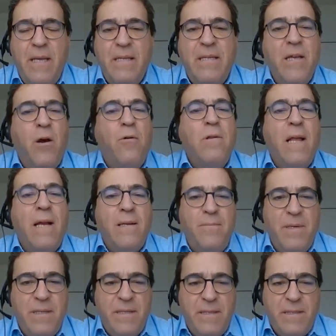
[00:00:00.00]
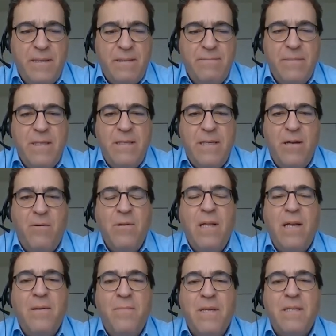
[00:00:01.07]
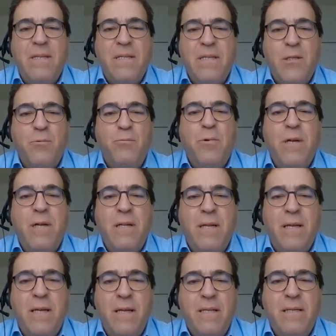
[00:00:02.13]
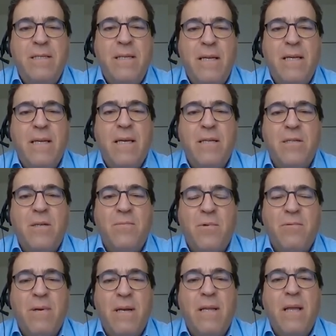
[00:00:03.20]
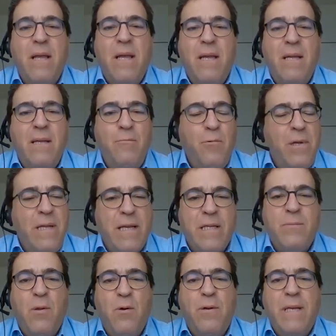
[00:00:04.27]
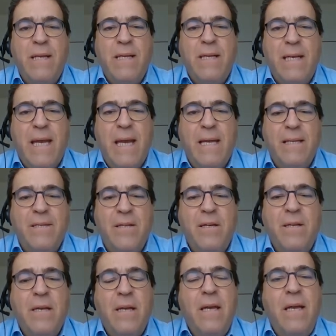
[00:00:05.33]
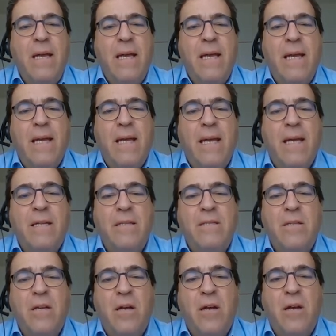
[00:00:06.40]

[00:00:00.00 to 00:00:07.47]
is the online business. The online business is really taking some really exploding in Canada, and